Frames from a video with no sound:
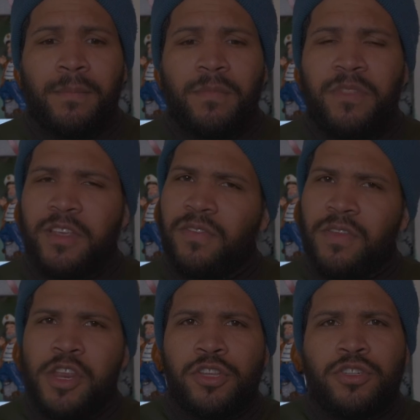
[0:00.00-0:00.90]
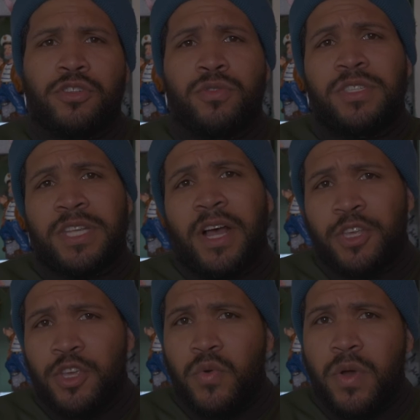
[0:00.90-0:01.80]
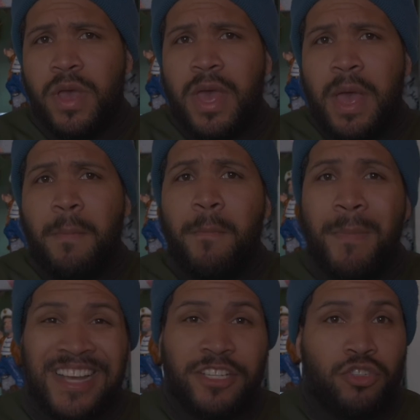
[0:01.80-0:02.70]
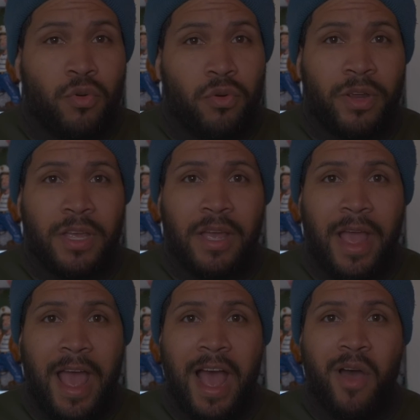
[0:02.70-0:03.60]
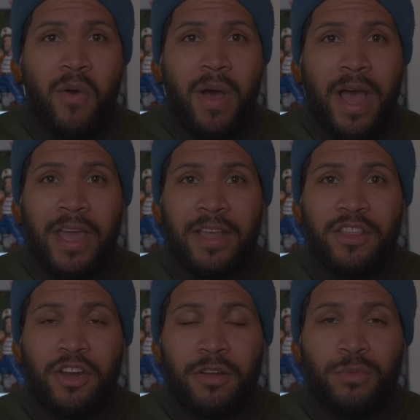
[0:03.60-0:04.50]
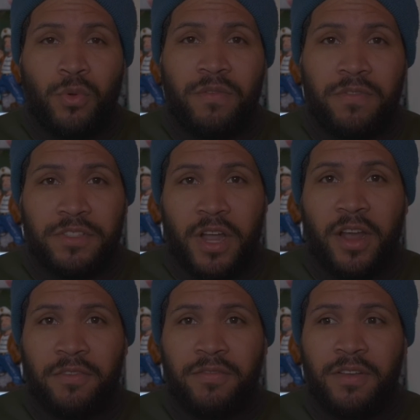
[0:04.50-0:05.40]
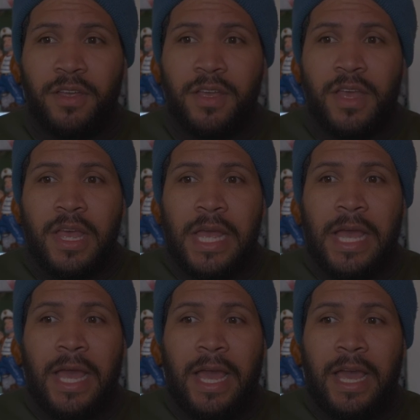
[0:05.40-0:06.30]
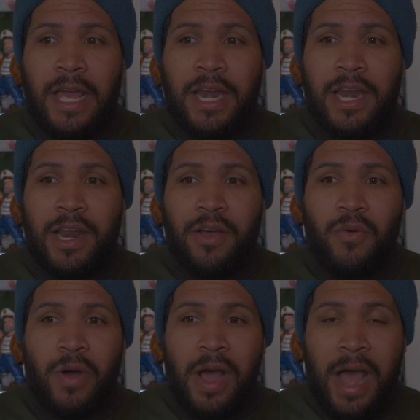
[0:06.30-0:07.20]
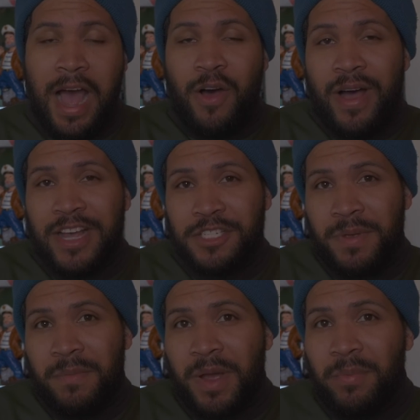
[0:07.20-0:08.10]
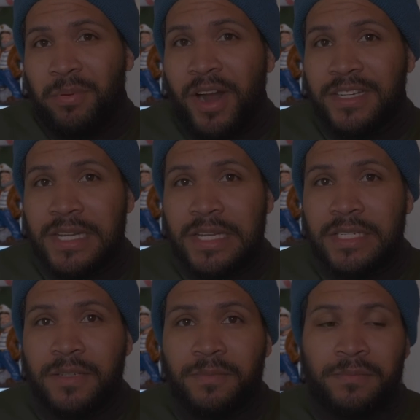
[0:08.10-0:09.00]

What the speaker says: This video is just to tell you my story, how I ended up doing photography, and how has been my process.